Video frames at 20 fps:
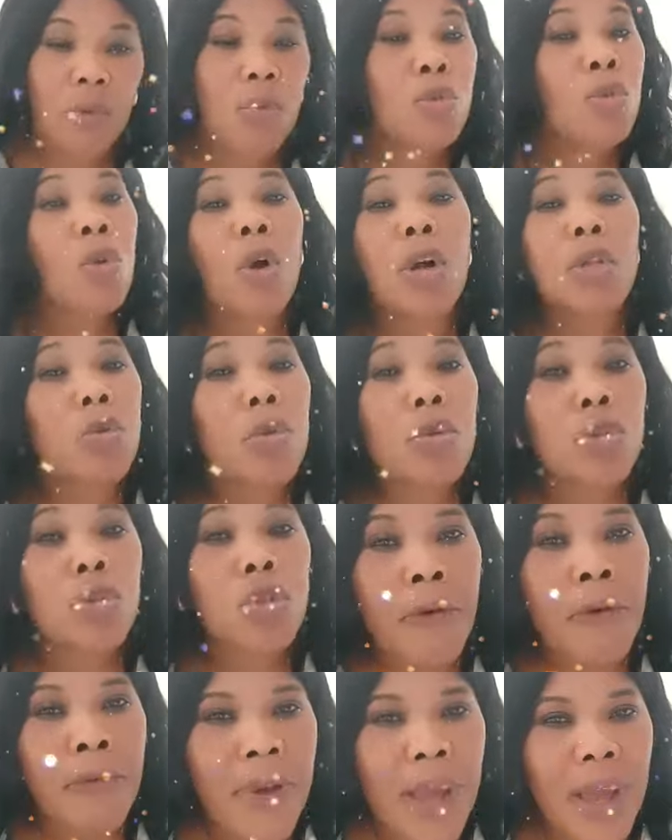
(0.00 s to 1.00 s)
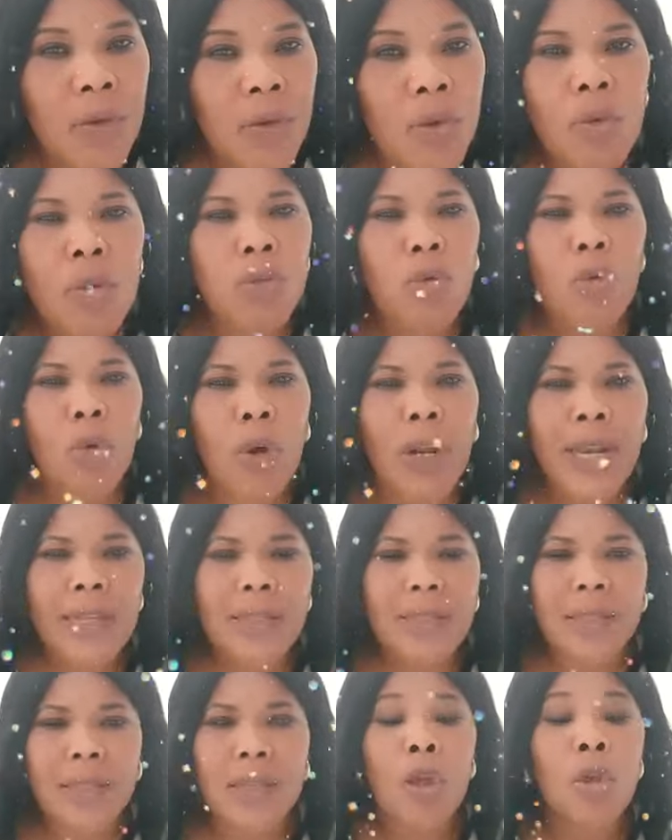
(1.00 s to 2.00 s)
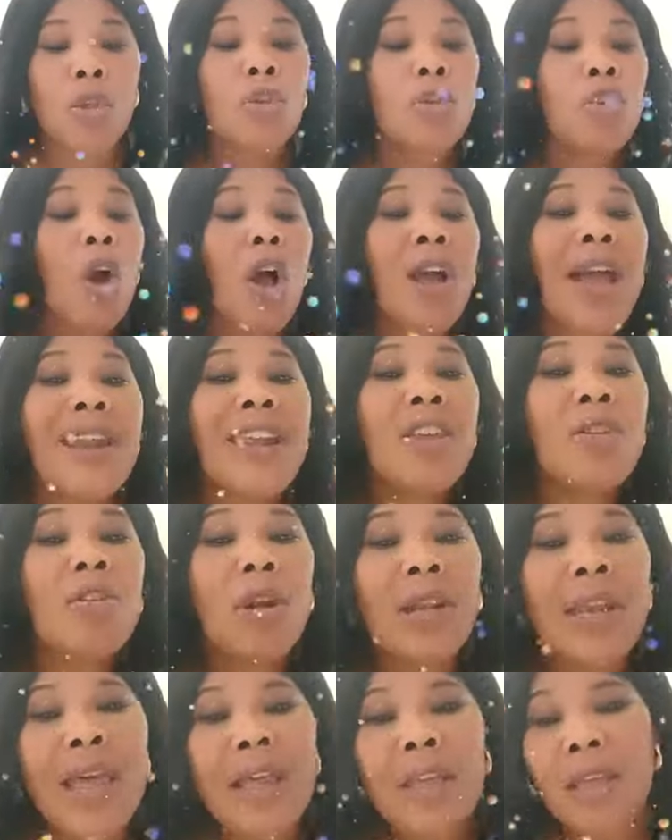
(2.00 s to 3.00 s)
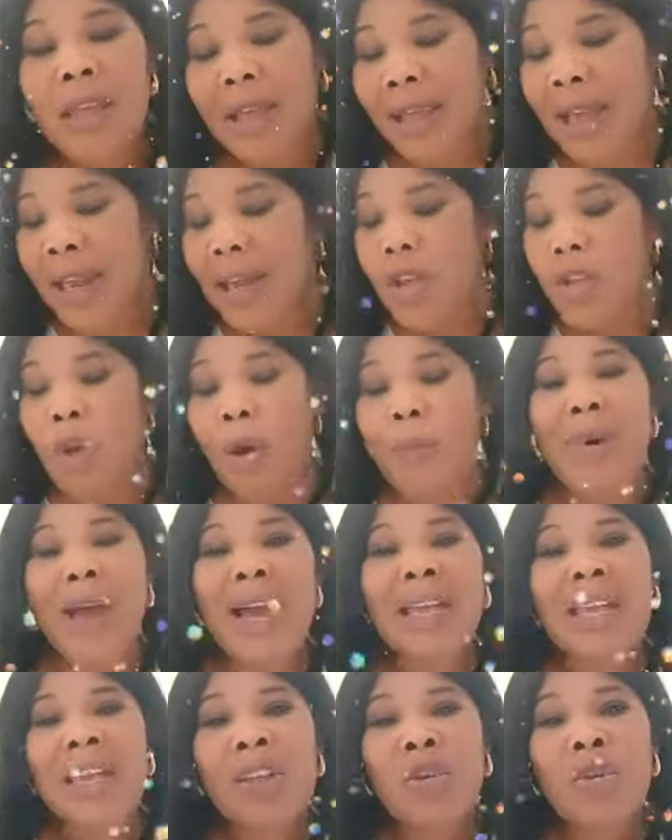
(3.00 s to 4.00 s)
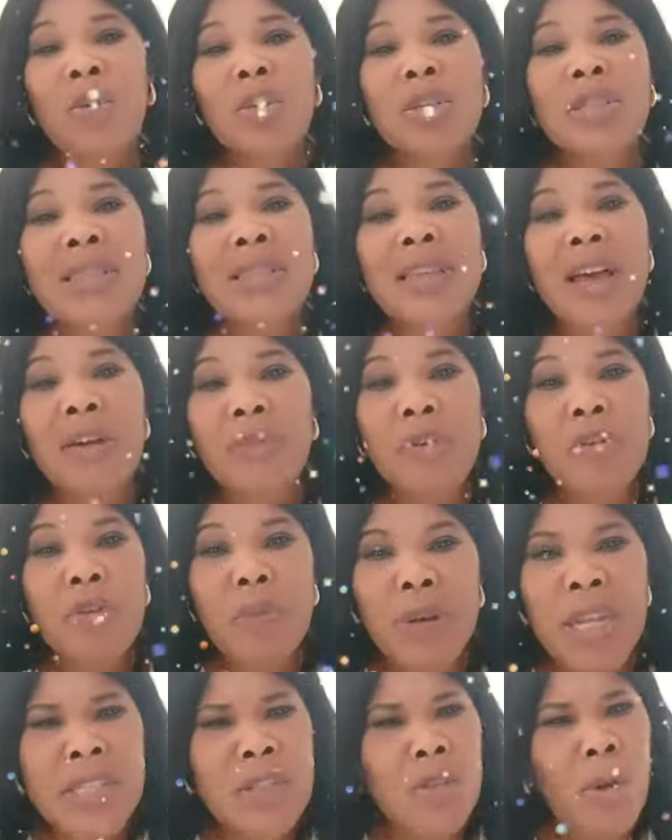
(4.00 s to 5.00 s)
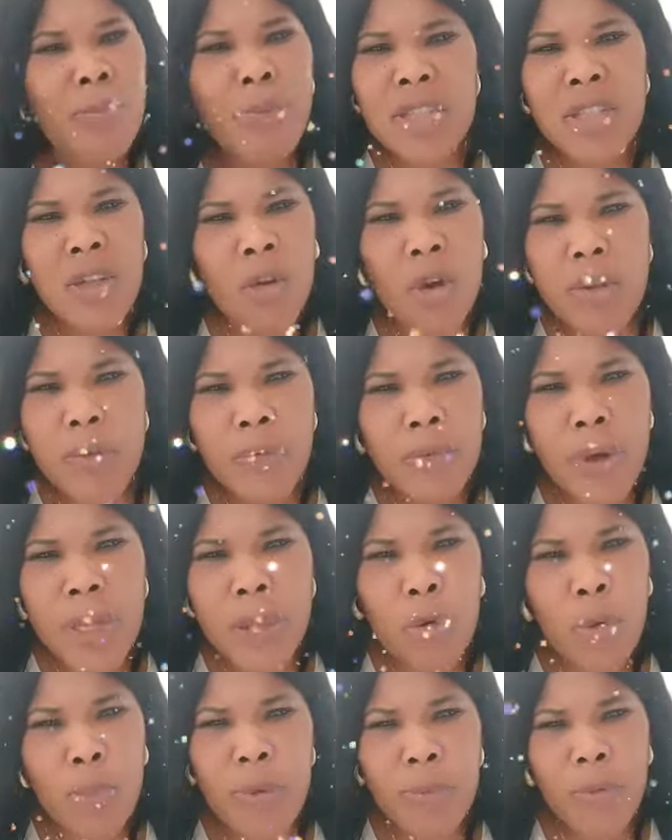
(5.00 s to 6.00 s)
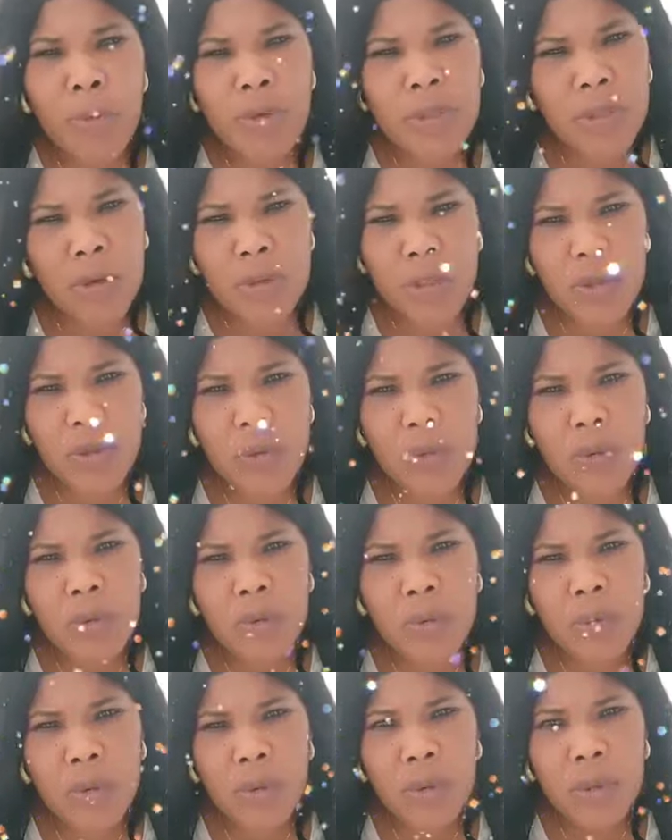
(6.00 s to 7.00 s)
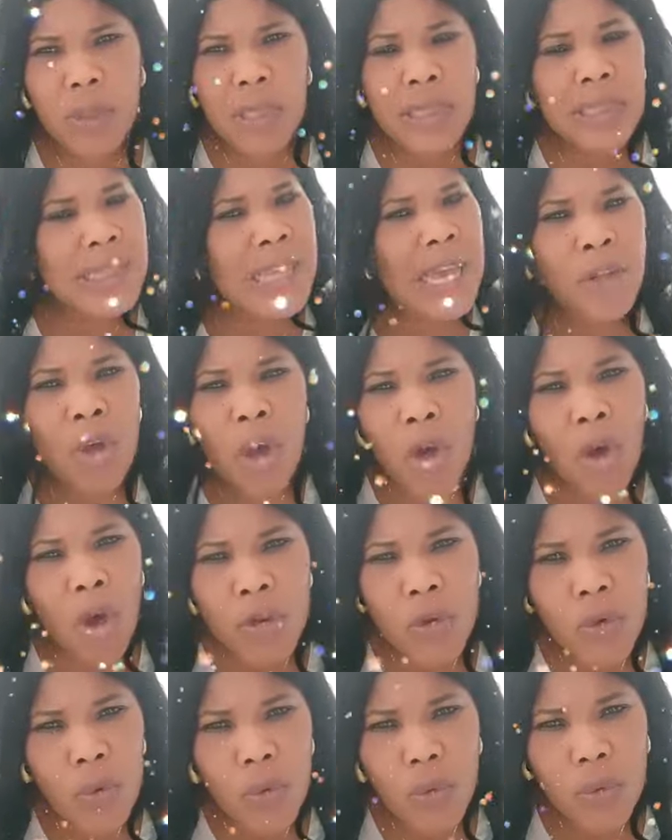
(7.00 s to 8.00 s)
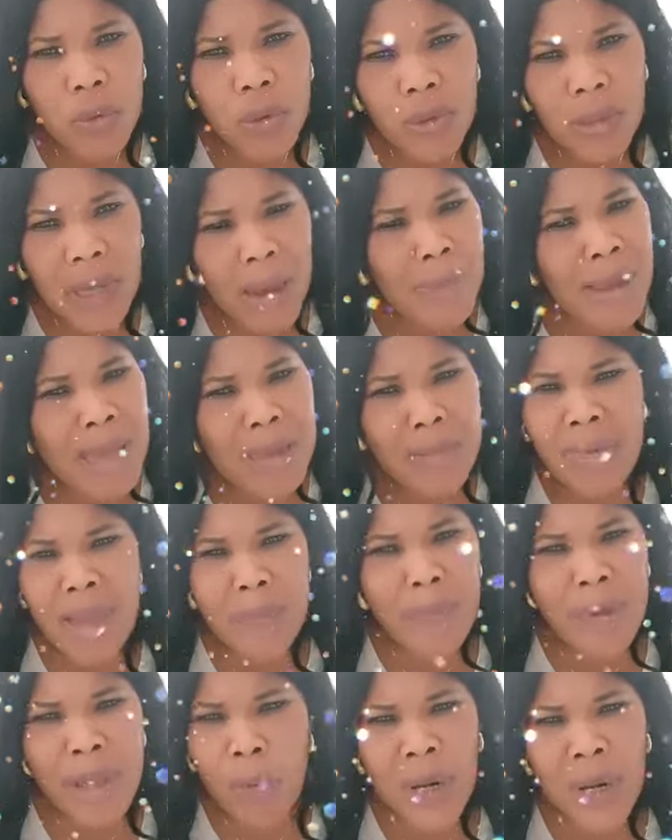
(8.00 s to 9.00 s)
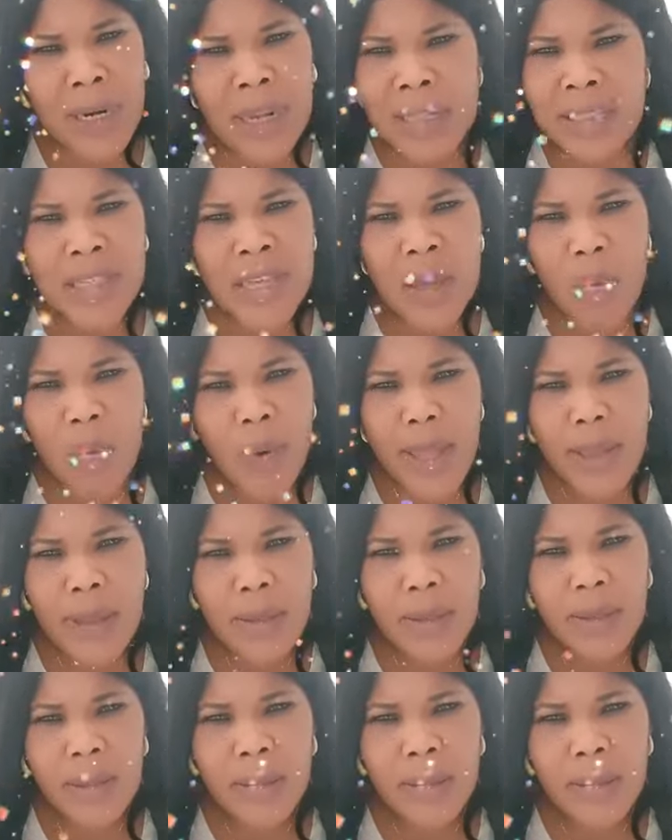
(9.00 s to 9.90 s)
You go to suffer. You go to collect. Just carry your leg. Carry your bag. Go sit down for your place. Nobody call you for a dope people. Sort you. They not call you. I'm not bebe when I tell you.